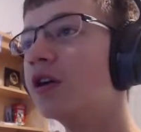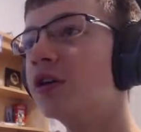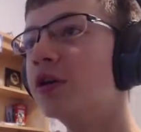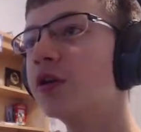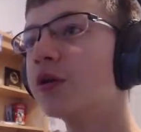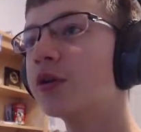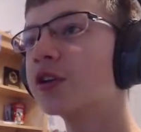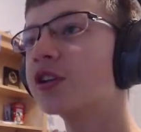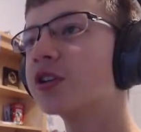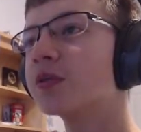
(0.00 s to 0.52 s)

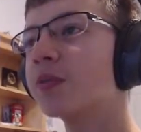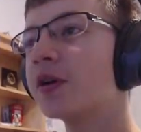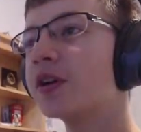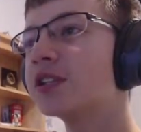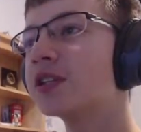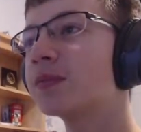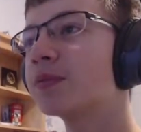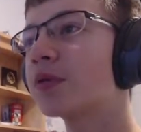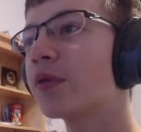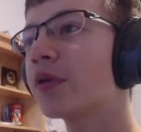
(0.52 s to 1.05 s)
you can just
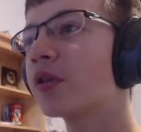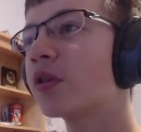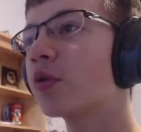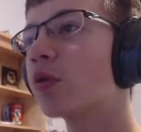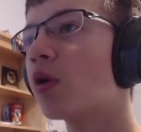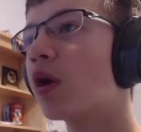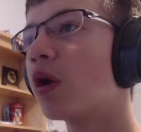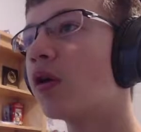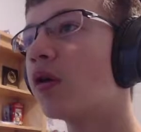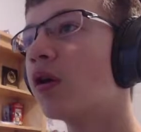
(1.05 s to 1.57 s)
place a blue on the
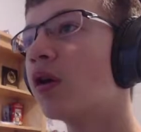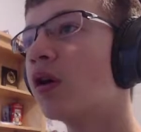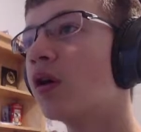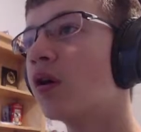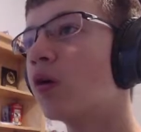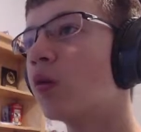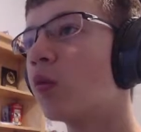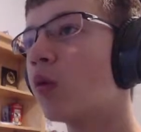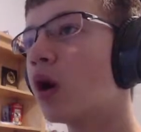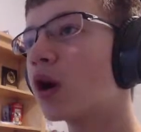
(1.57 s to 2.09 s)
wall,
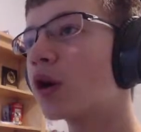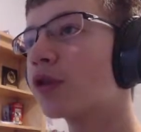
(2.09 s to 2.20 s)
walk